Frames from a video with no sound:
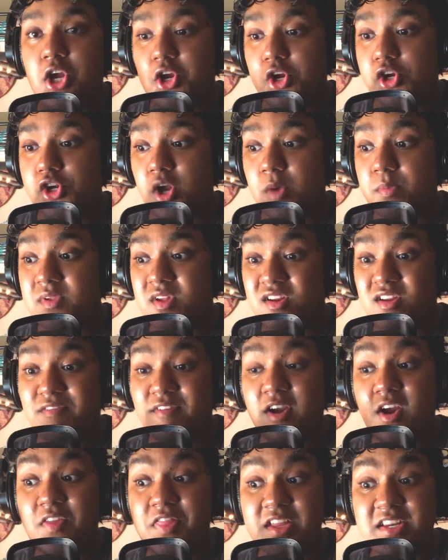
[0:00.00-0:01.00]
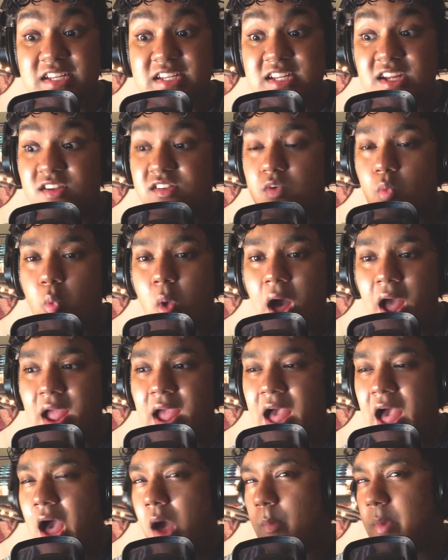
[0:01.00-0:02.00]
Your job is not to figure out the details of why.
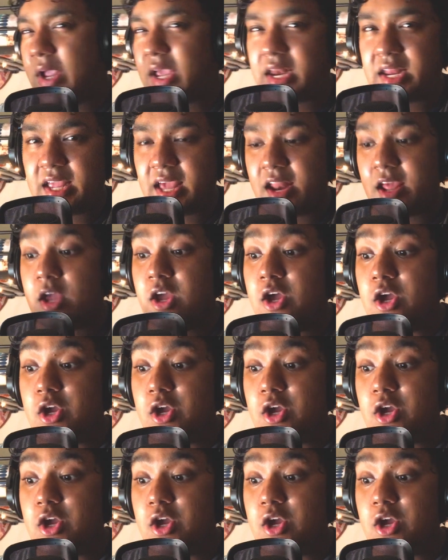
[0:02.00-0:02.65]
How am I going to get it?